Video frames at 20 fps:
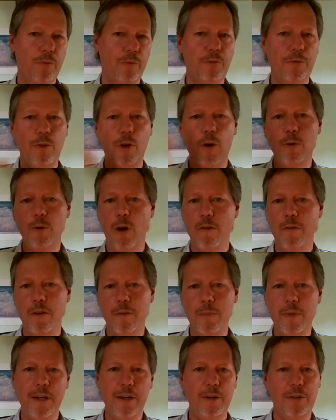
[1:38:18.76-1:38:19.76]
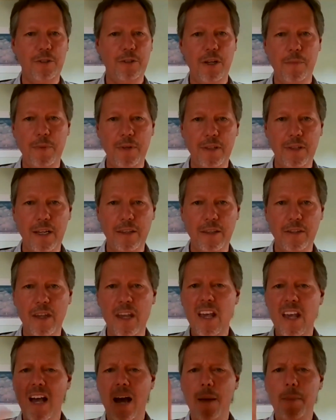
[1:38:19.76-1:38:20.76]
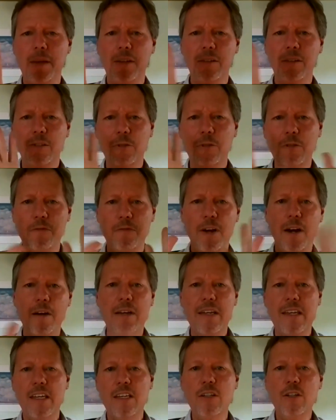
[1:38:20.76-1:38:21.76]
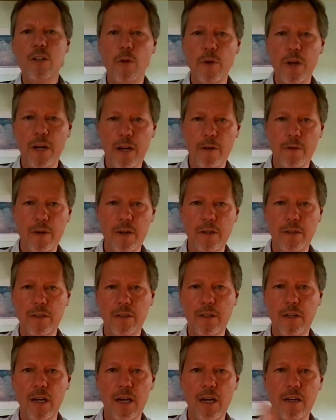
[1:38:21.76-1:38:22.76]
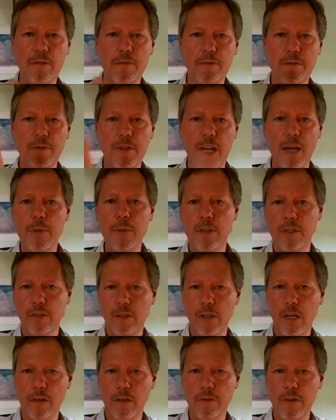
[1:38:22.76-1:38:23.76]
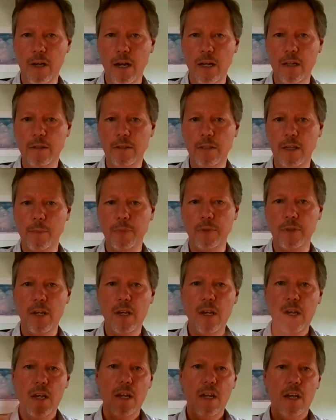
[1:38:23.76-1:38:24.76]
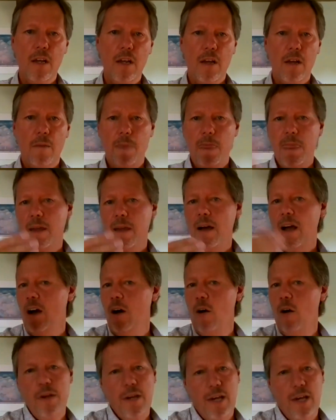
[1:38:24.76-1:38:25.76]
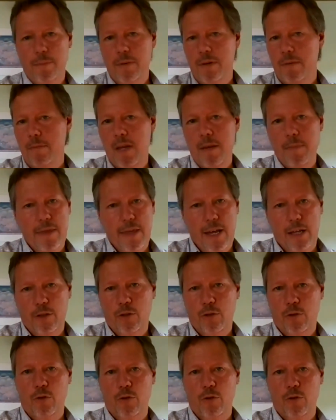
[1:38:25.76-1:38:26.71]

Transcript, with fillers: flowed over me or something like that i mean sort of very incoherent kind of nebulous kind of concepts okay, but maybe that's